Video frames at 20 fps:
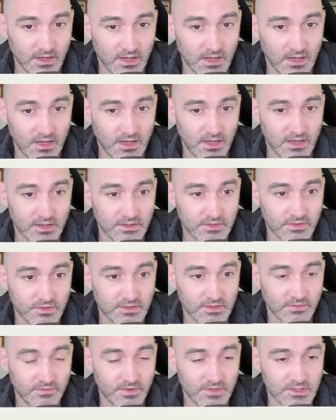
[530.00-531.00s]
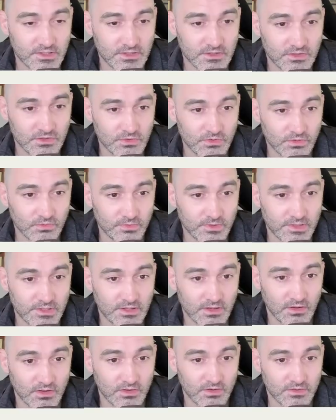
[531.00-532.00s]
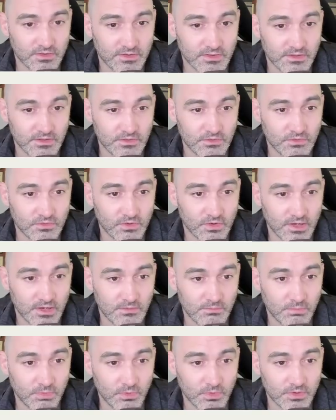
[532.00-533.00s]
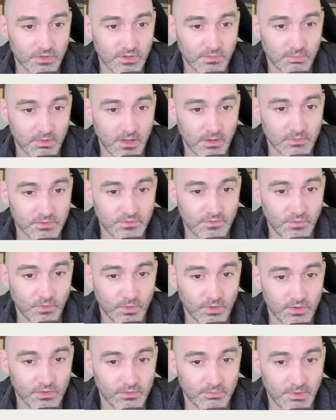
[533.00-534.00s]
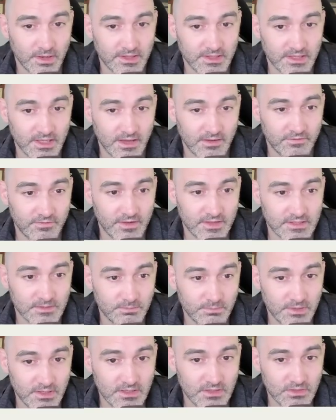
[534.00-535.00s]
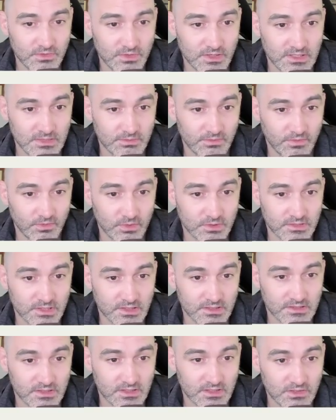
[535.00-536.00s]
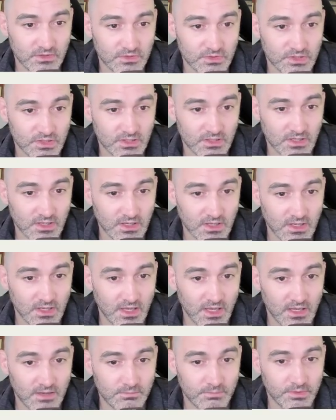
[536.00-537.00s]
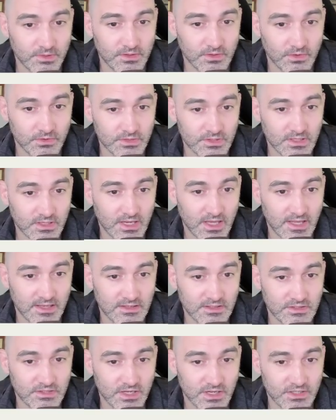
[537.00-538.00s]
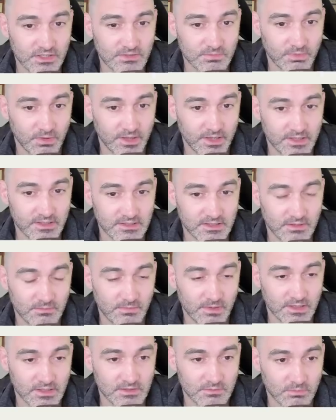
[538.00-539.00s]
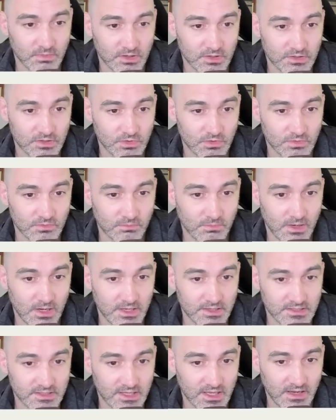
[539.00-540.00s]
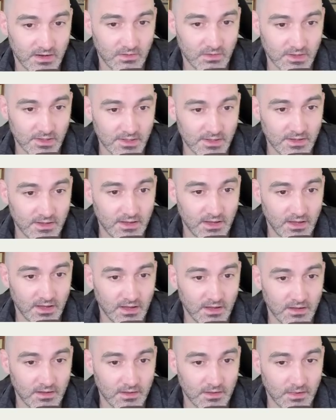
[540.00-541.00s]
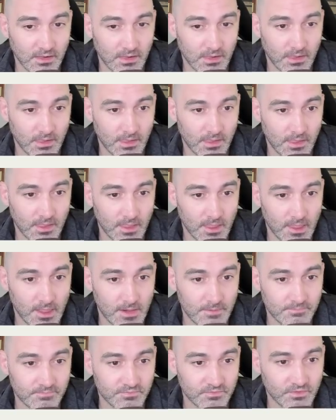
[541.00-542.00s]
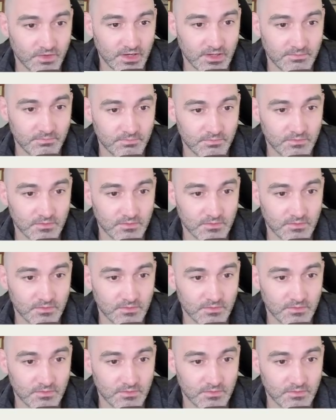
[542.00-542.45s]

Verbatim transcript: Uh, during their visit to the region along the Ukraine border. The plot was foiled by the F S B two days before its execution, and Prigozhin had to change his plans and make his march toward Moscow. Uh, right?